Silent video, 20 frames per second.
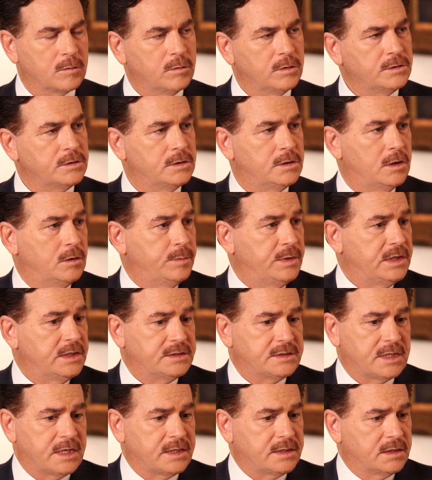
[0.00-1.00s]
Well,
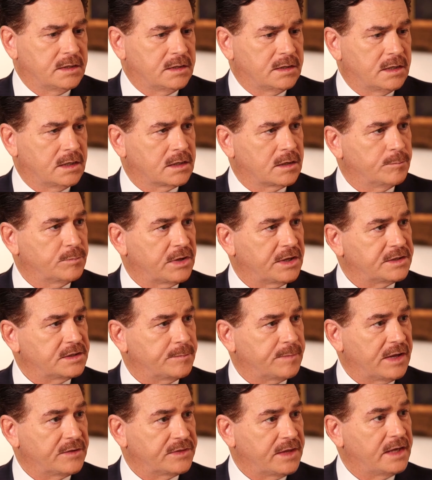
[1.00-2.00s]
nobody's had a complaint
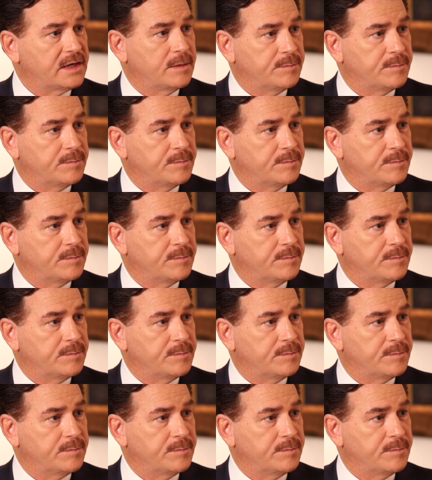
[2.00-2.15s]
about that.